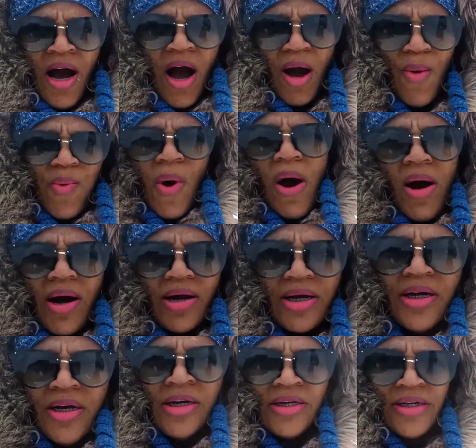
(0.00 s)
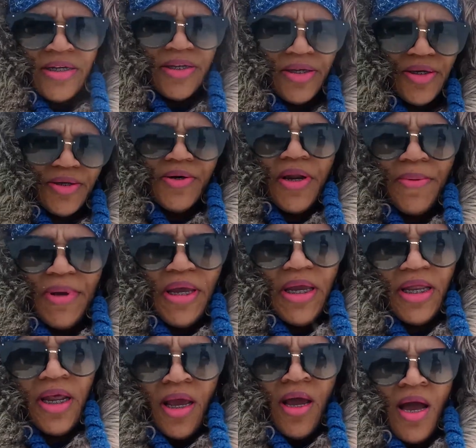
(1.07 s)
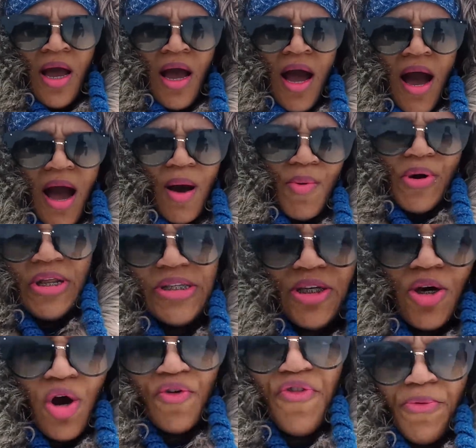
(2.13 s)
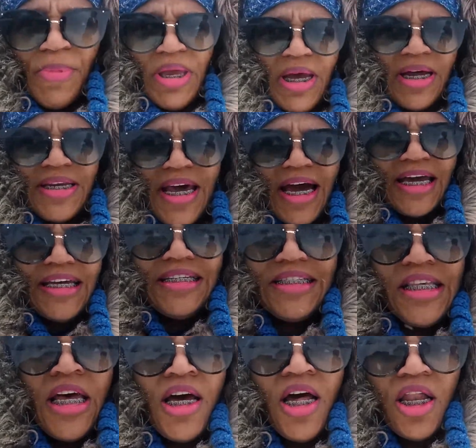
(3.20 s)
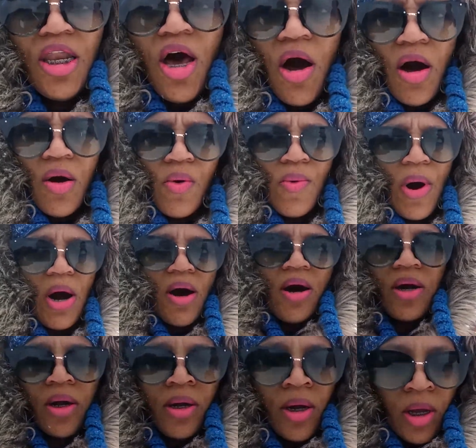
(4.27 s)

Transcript: walk. You know what I mean? I wanted to go for me a nice long walk